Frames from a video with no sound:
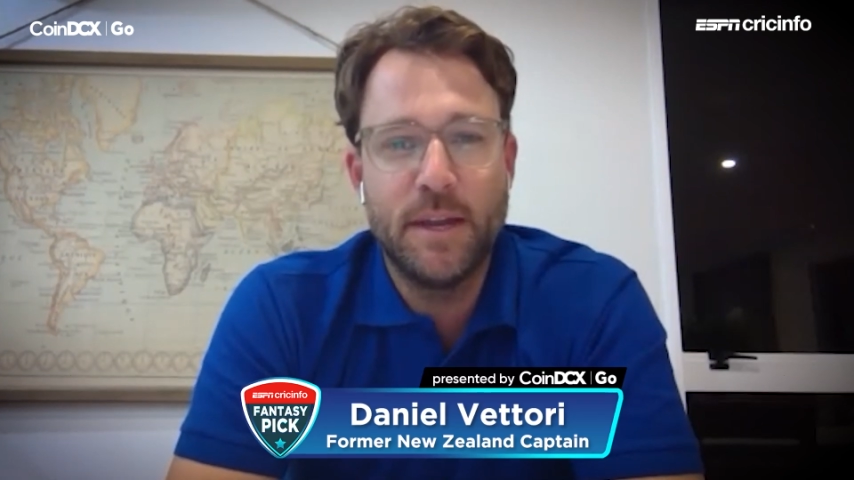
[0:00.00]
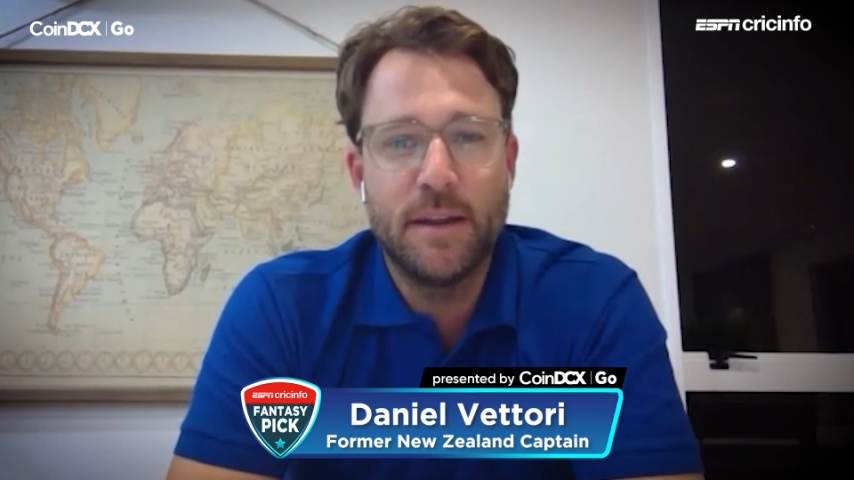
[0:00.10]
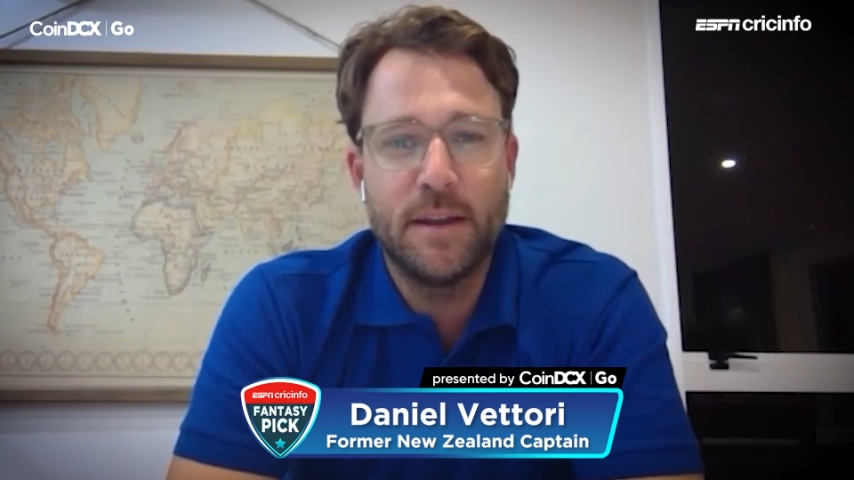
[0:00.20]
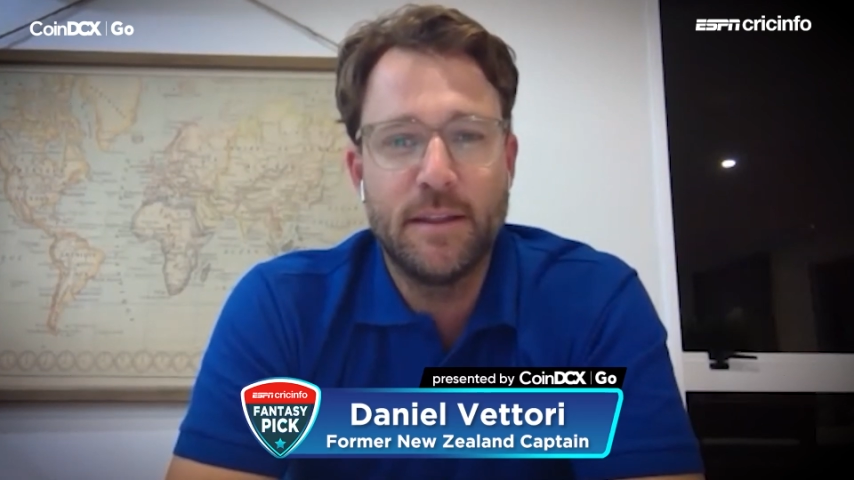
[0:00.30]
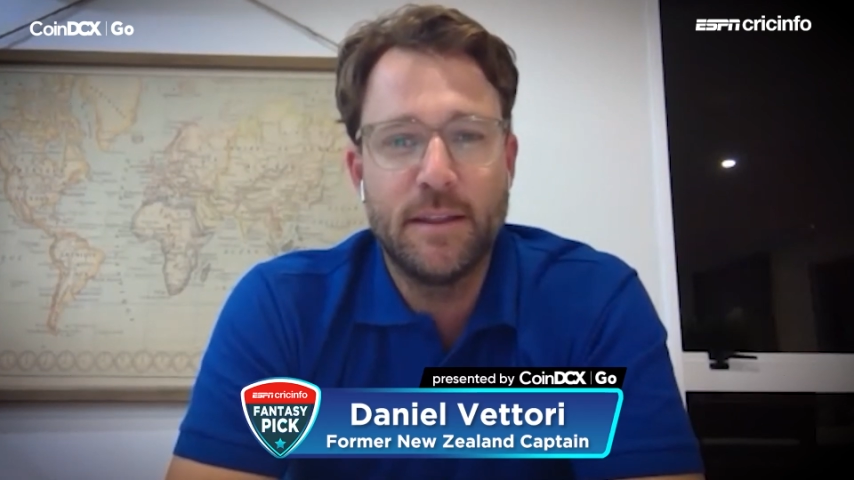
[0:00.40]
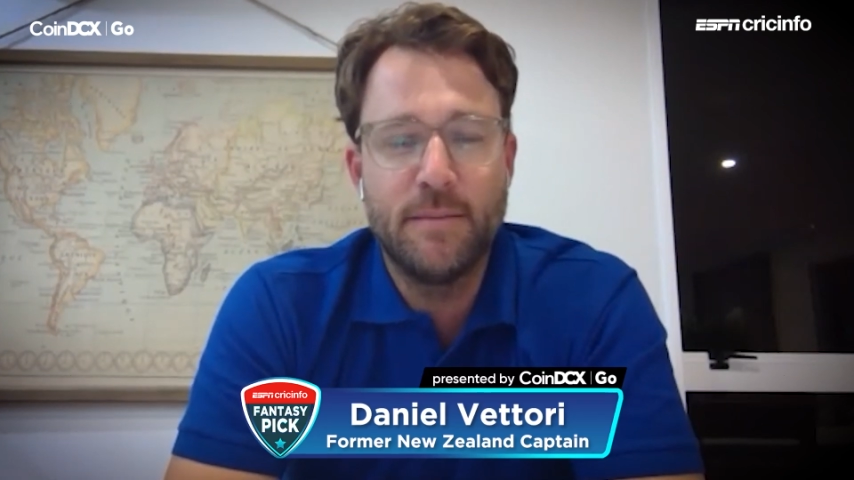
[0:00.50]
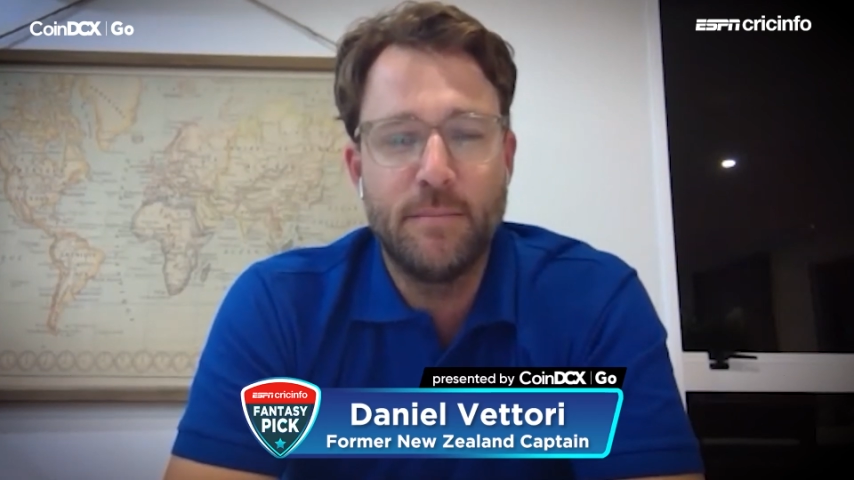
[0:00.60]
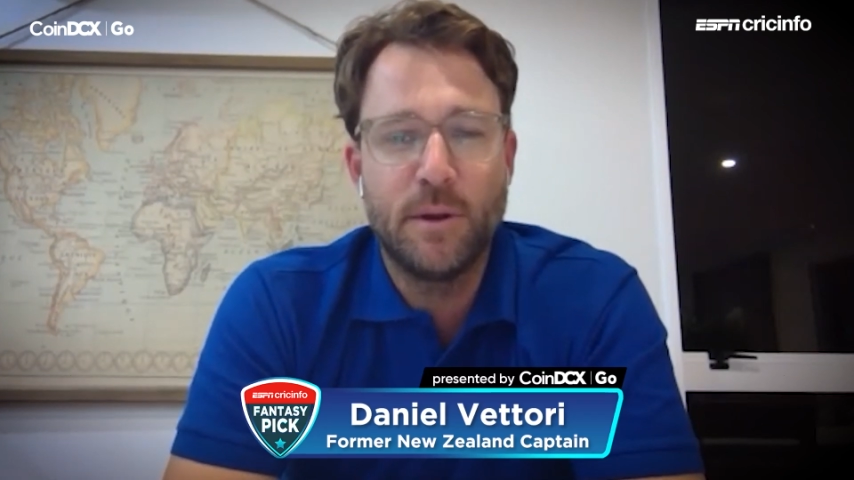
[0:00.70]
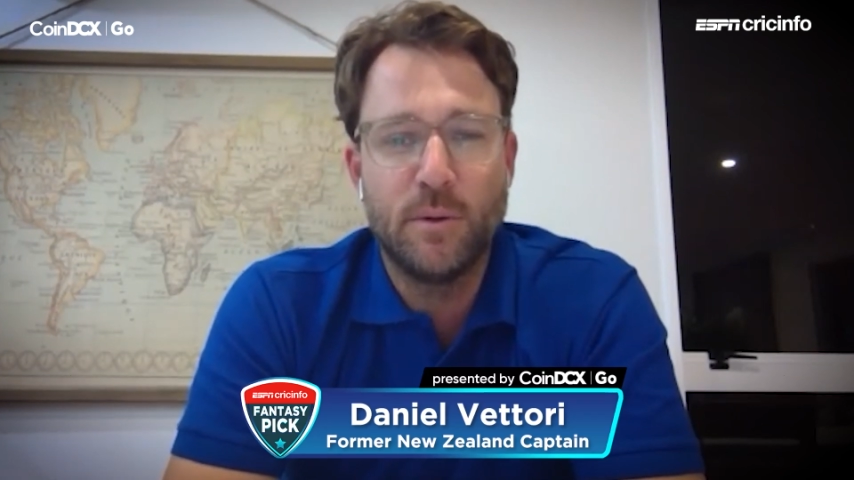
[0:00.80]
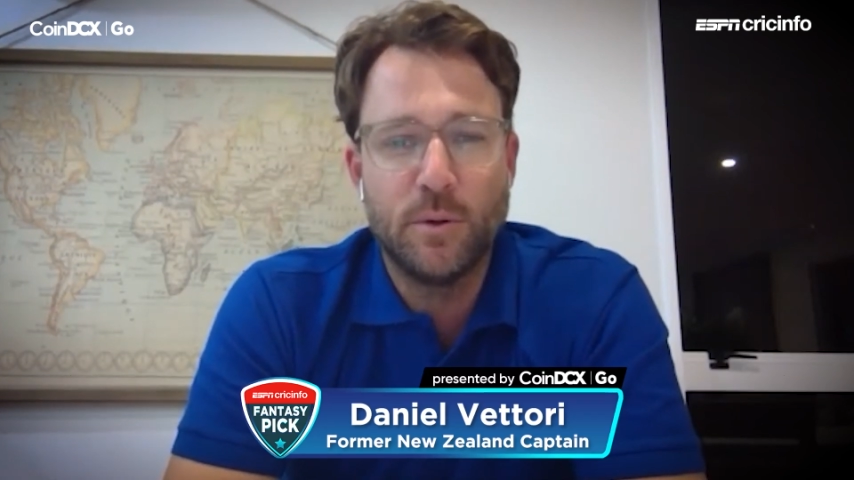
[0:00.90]
and that
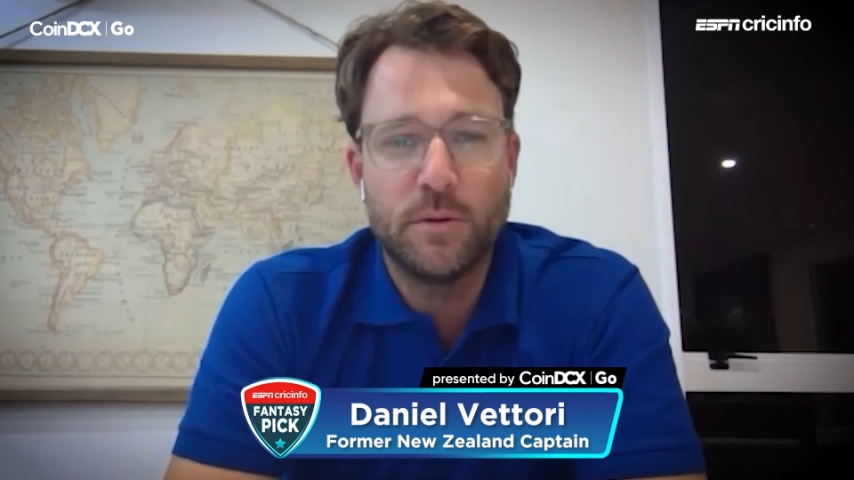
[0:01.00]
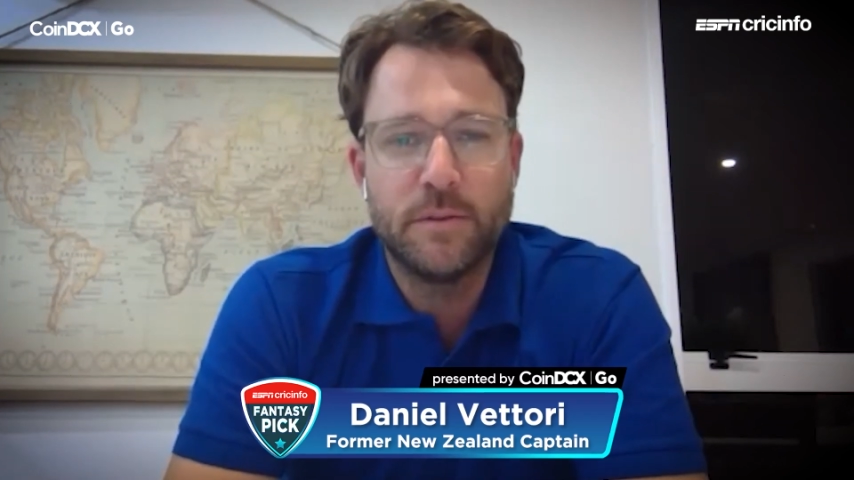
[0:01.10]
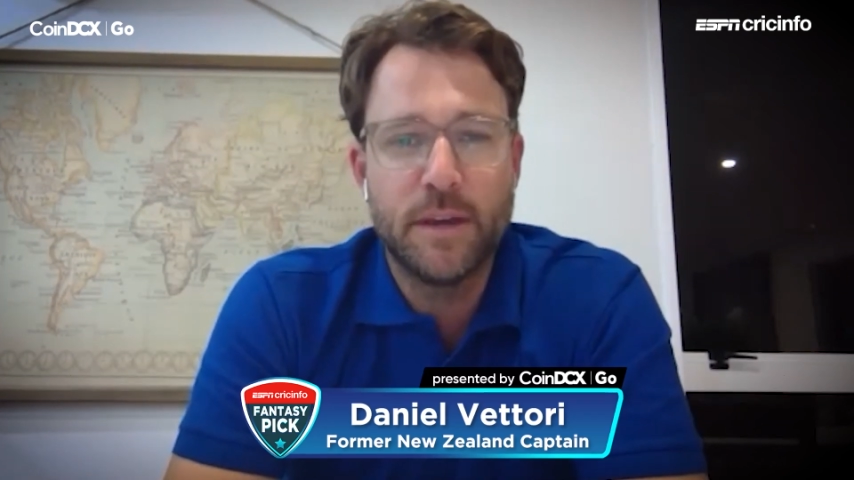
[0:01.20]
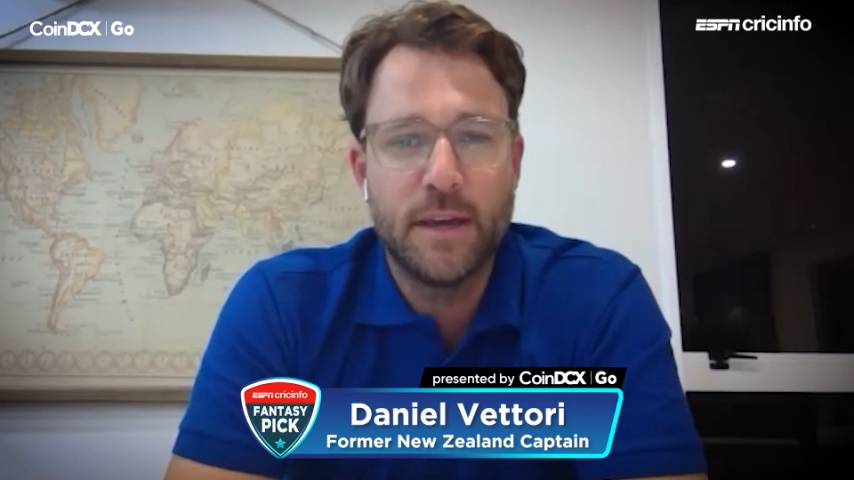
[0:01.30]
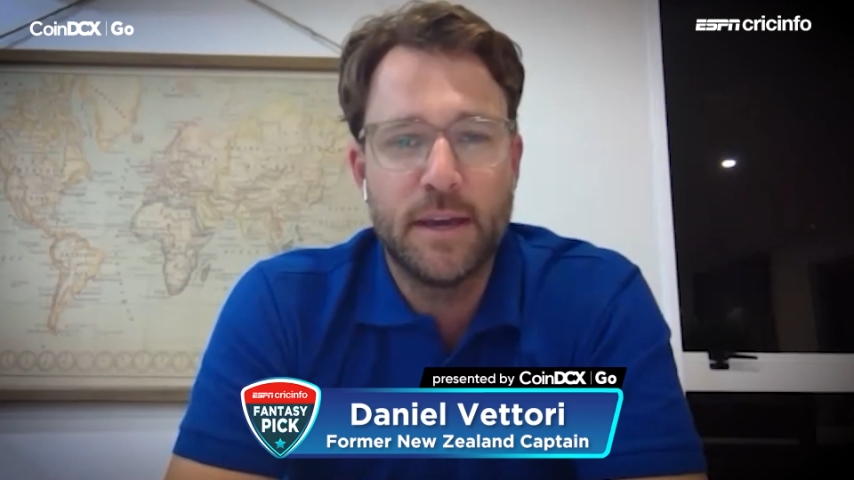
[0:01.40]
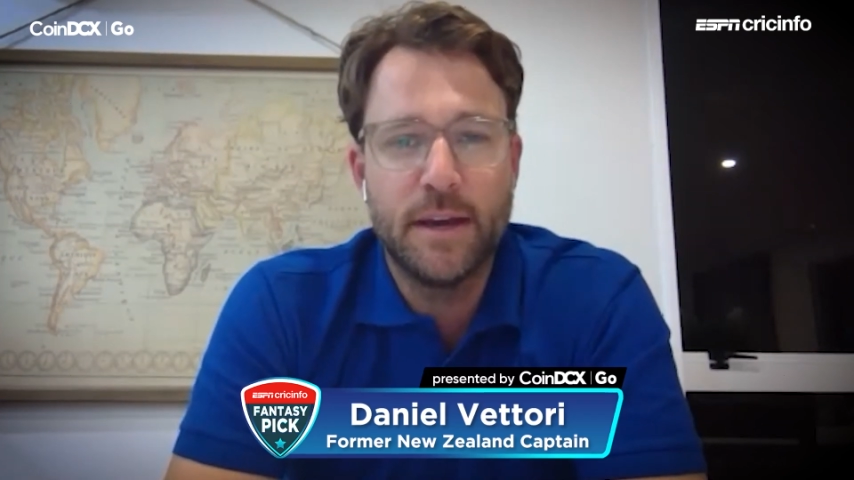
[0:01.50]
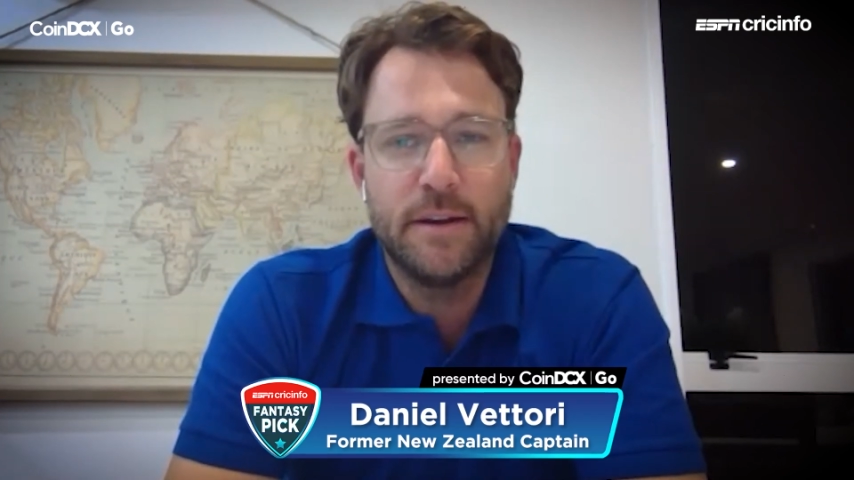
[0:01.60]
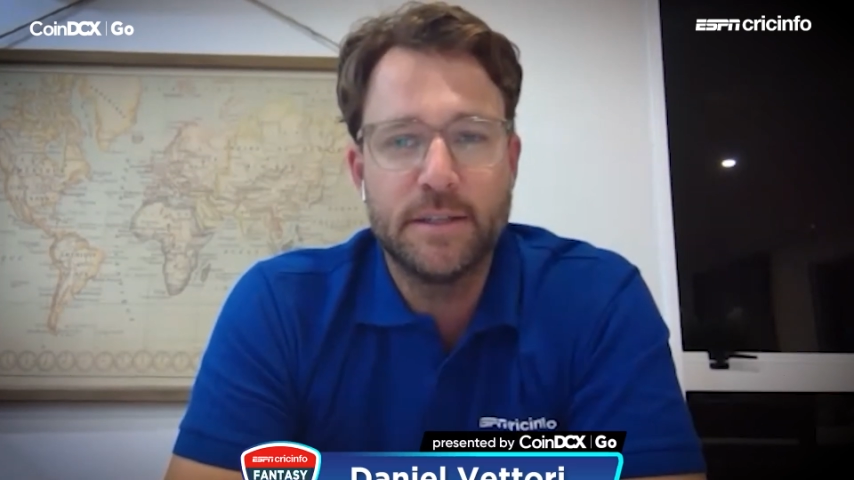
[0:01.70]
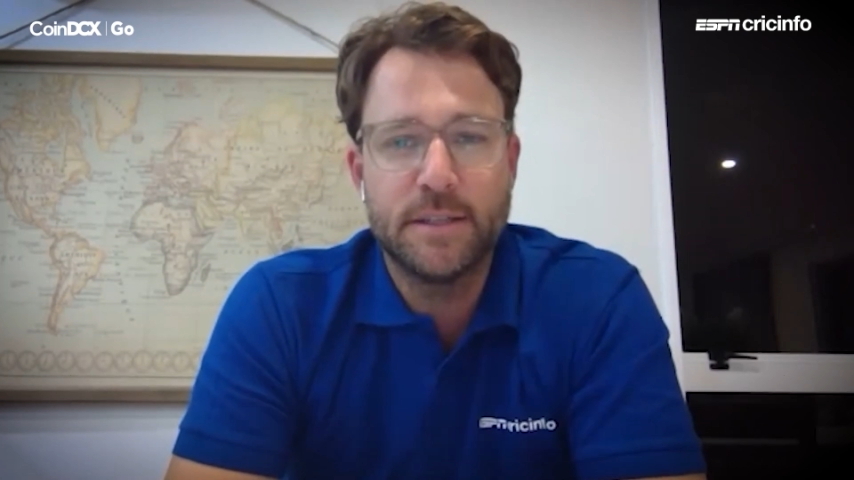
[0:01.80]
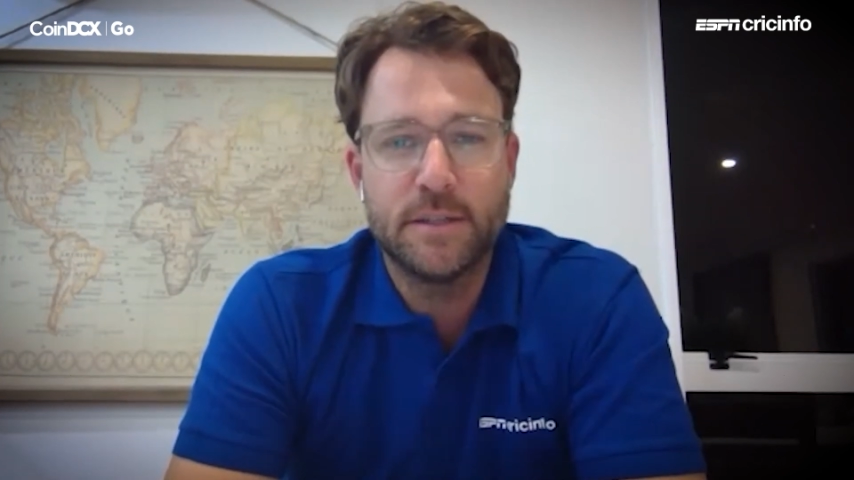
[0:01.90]
middle order of
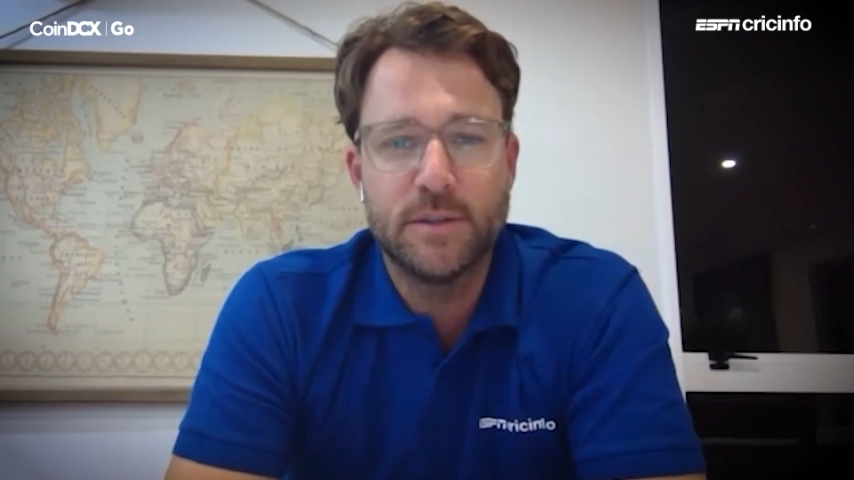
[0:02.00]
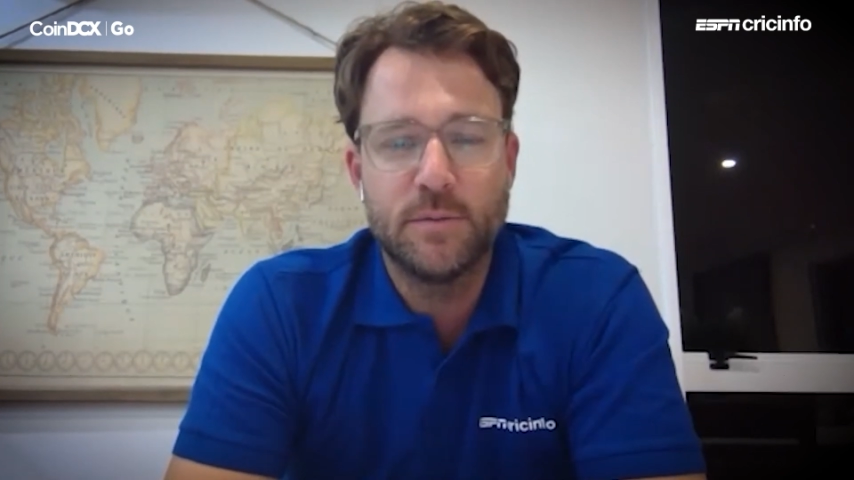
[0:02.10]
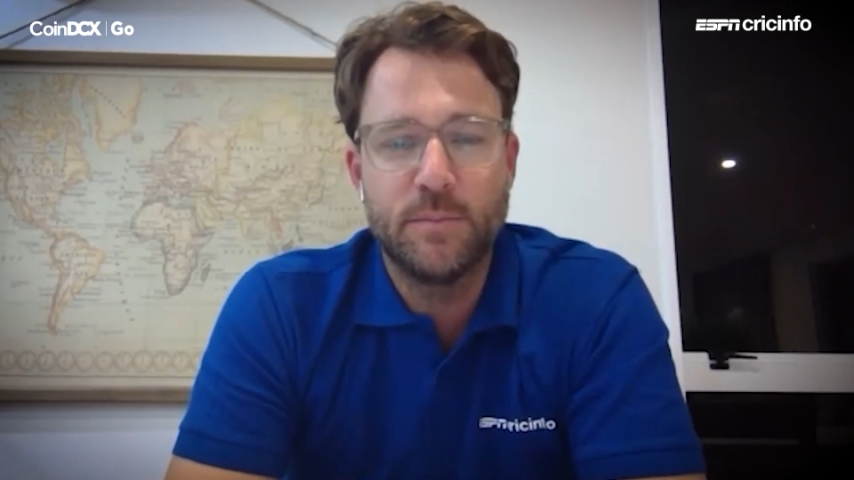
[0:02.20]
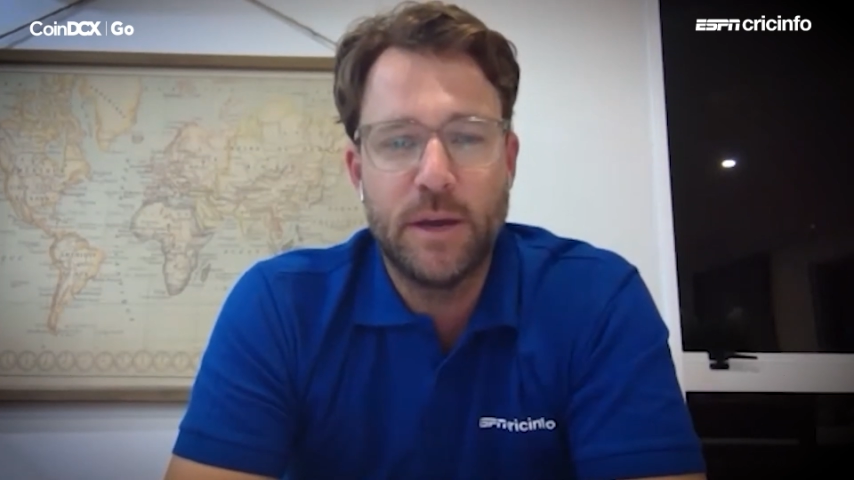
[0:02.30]
KKR sort of